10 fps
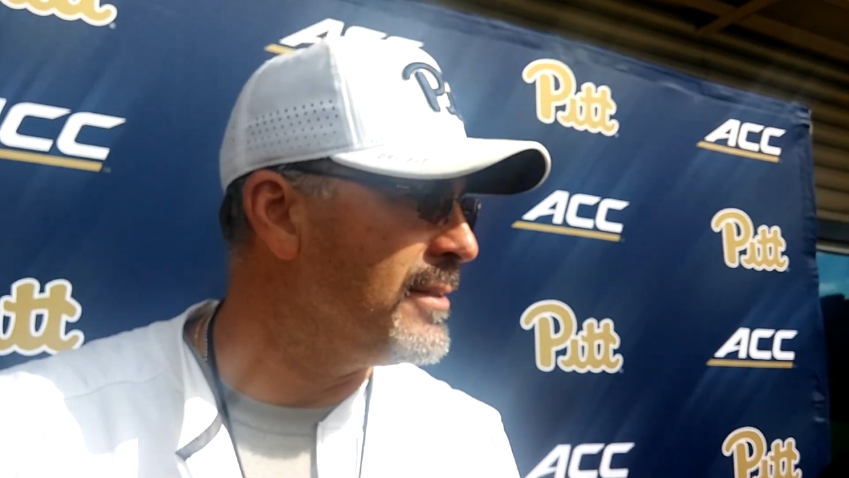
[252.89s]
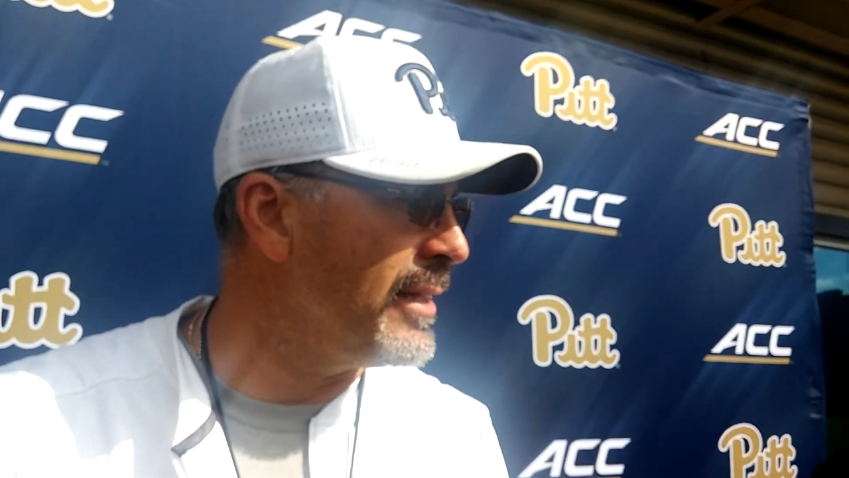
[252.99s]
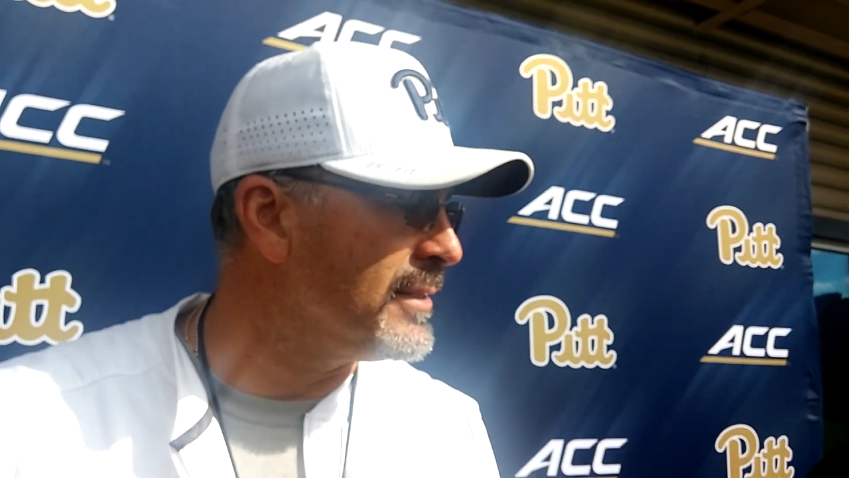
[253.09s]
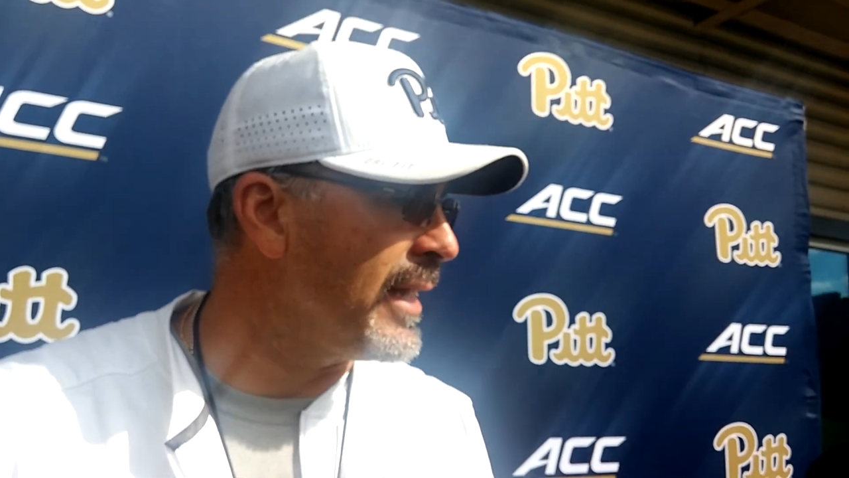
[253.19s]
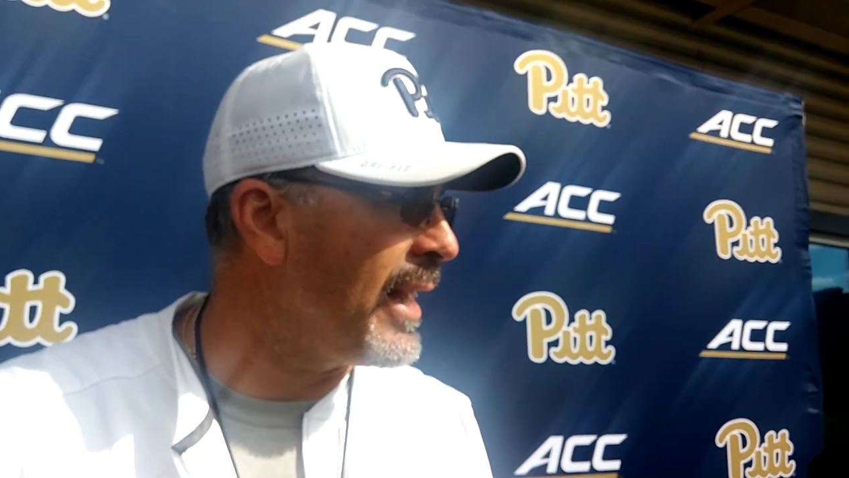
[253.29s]

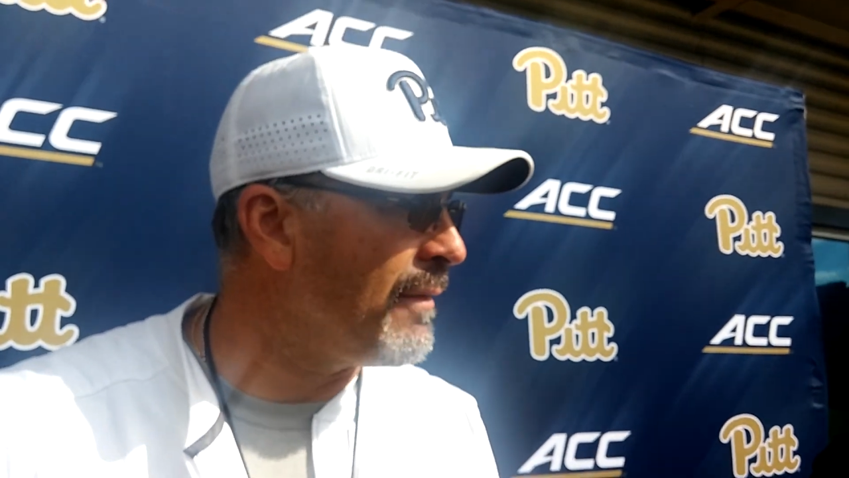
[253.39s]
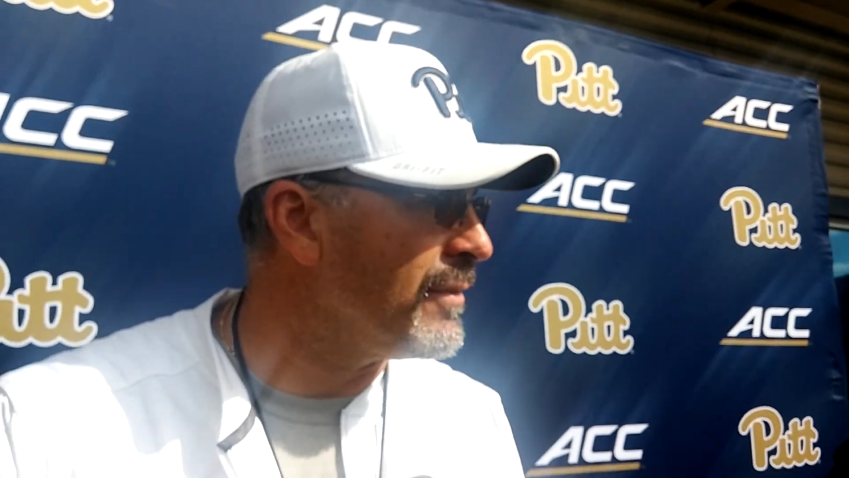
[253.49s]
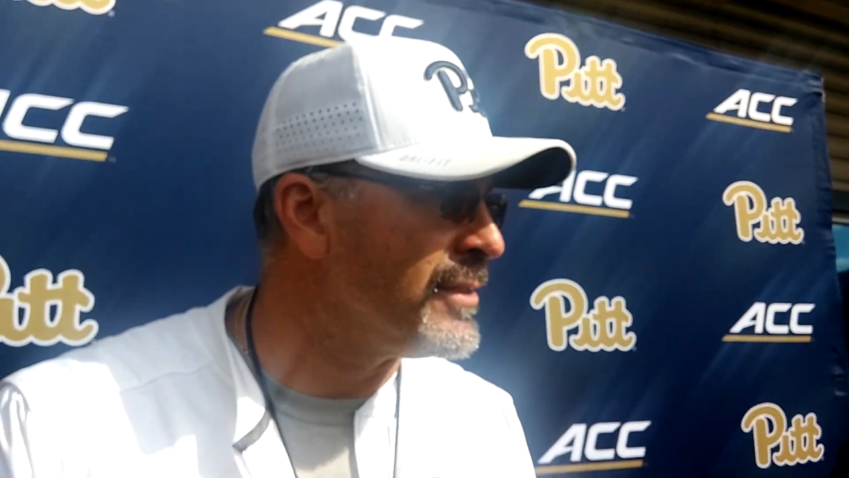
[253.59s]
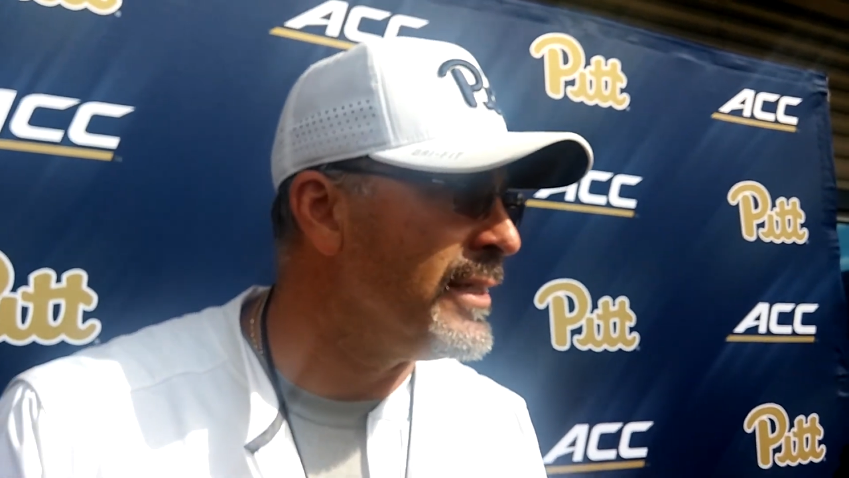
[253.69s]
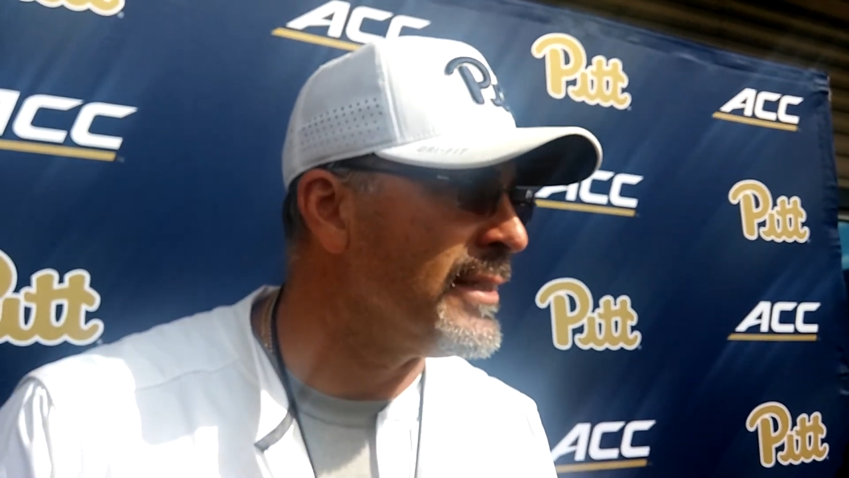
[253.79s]
say second
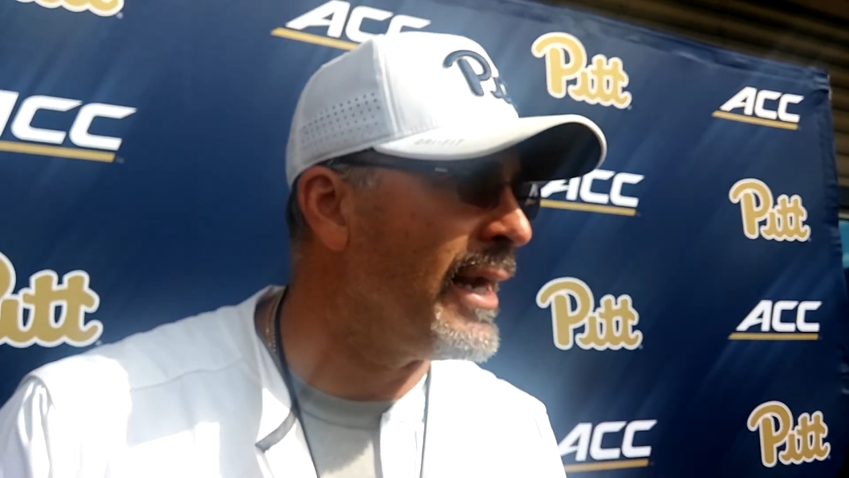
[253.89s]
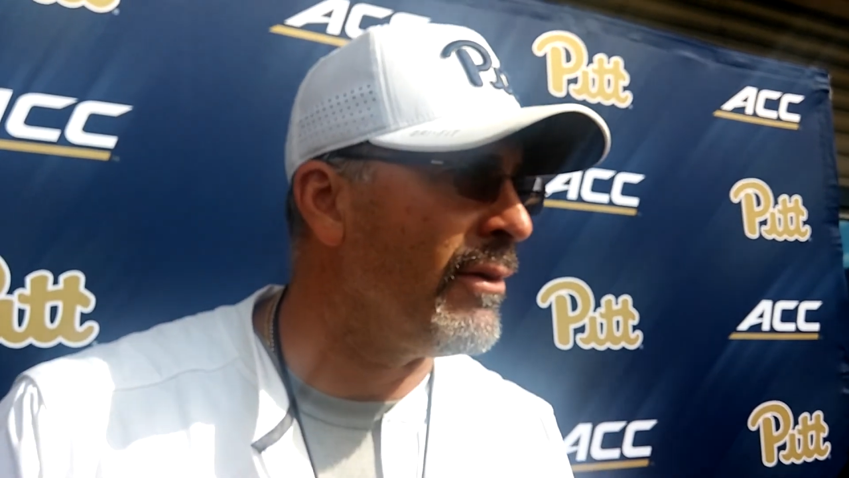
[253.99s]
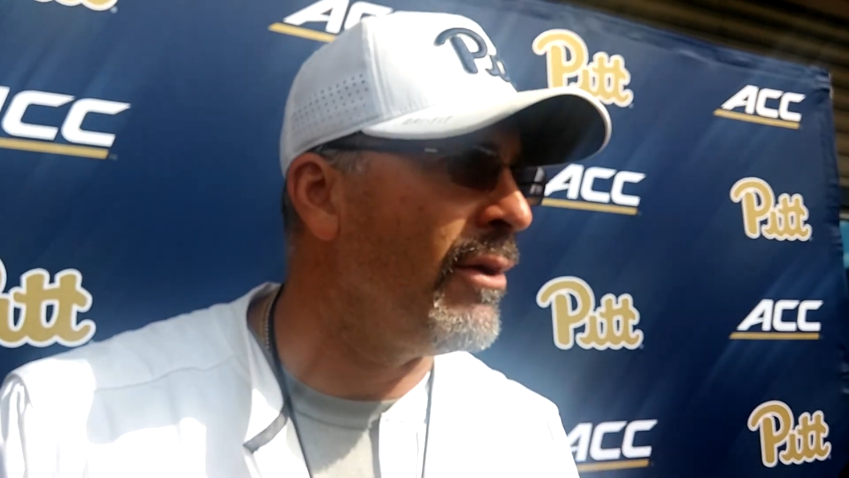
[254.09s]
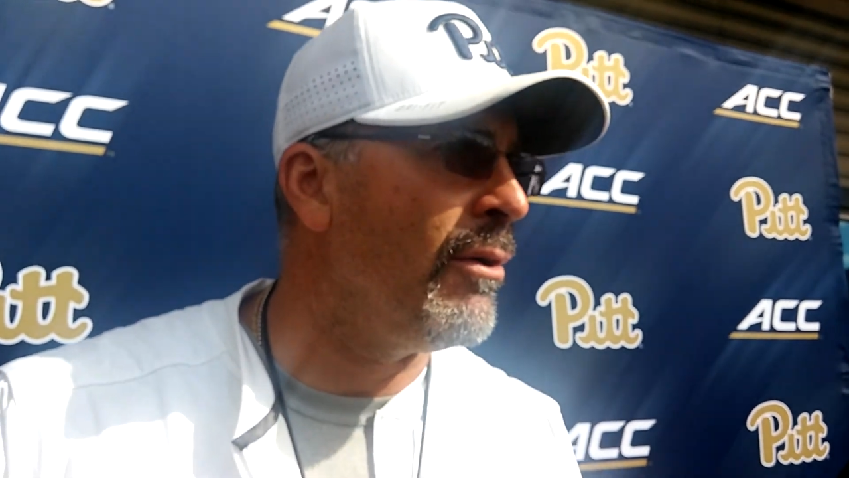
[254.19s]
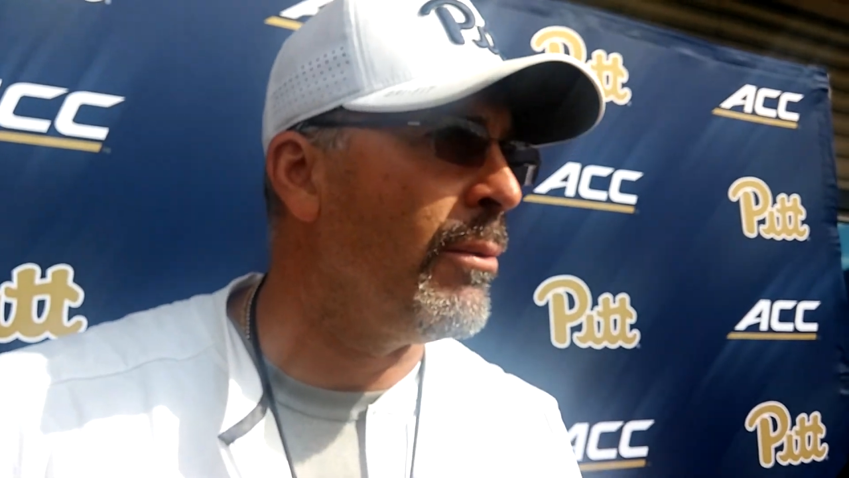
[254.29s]
half of the season, I
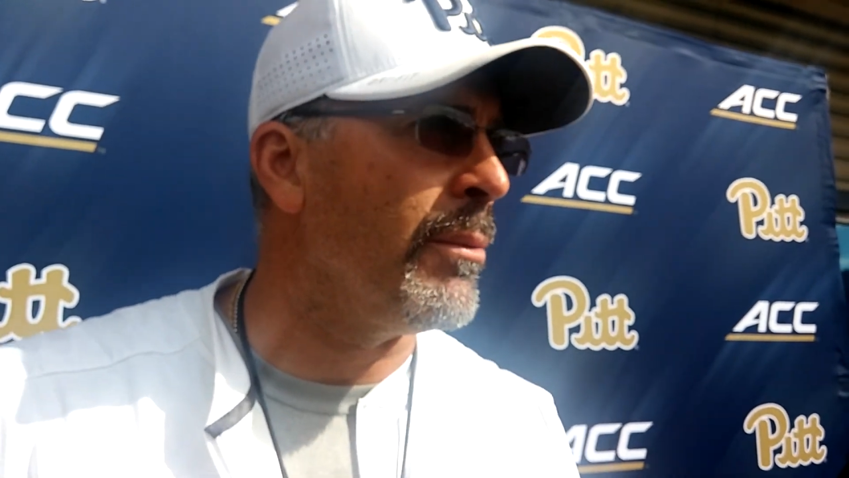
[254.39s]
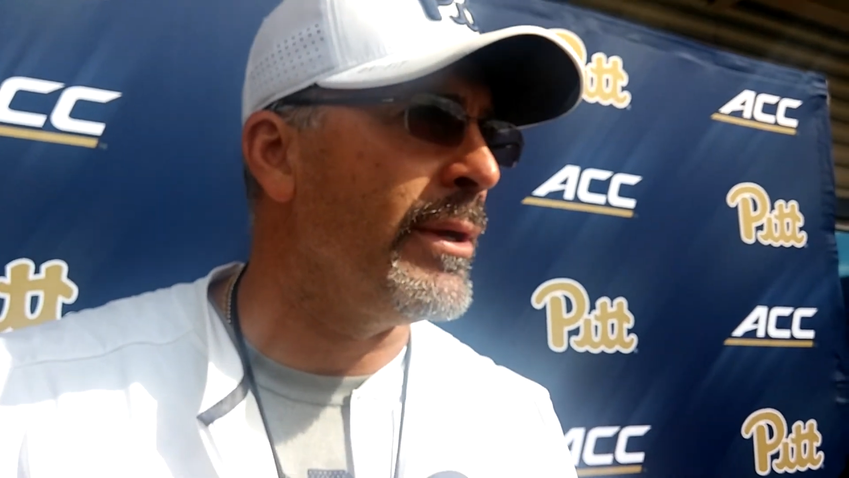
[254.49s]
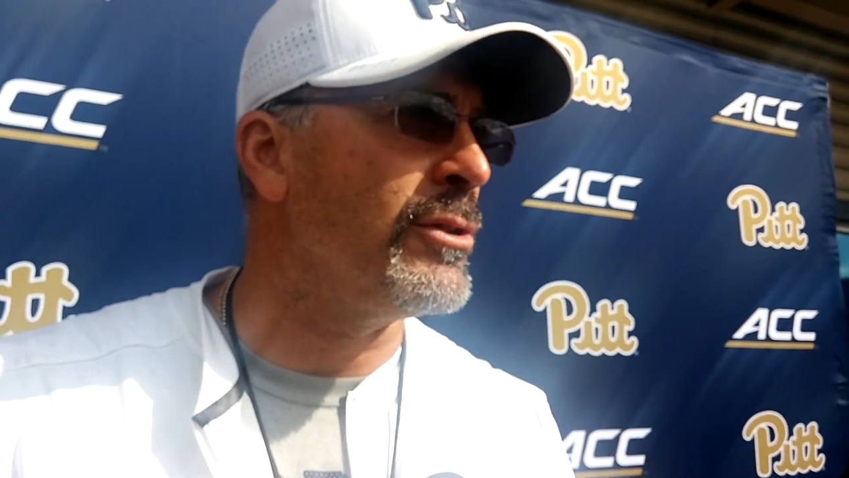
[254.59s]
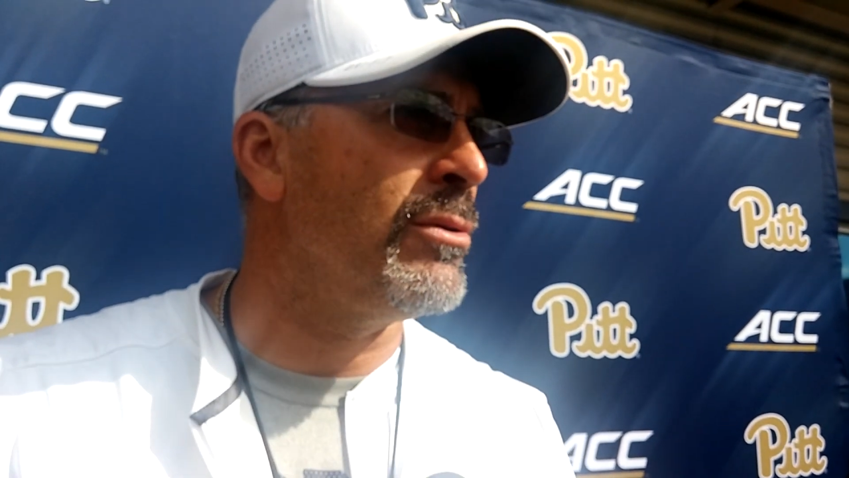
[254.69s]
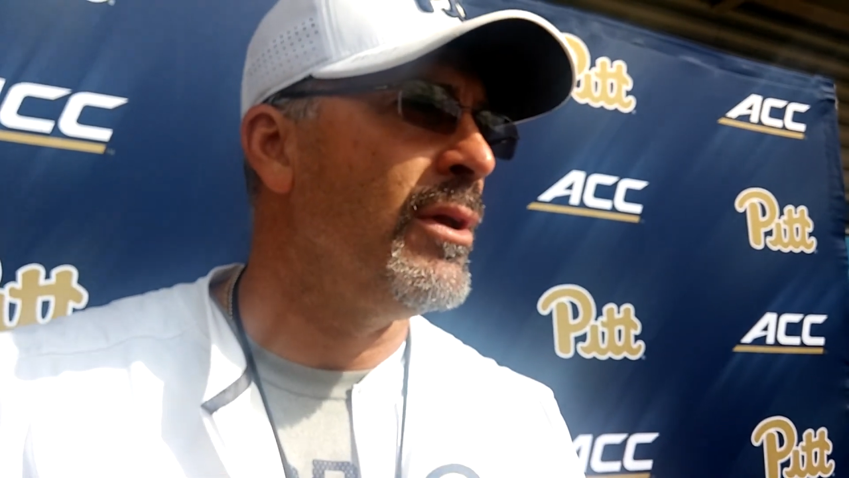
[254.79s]
don't know, where
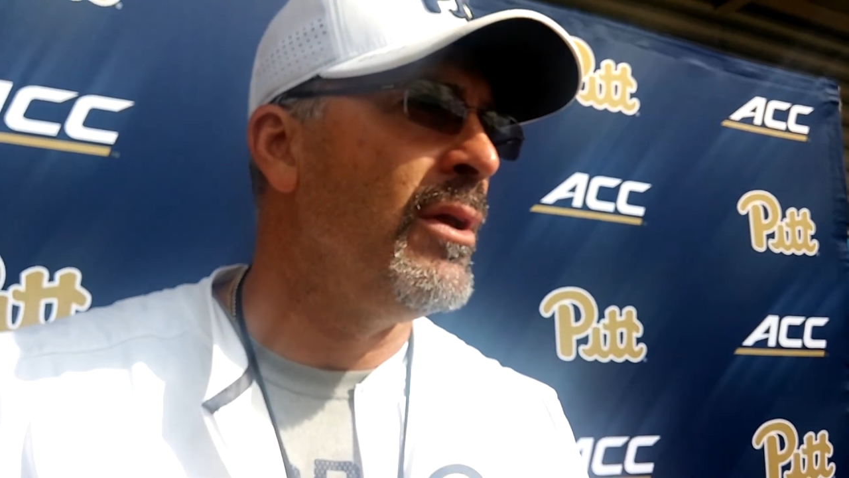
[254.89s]
we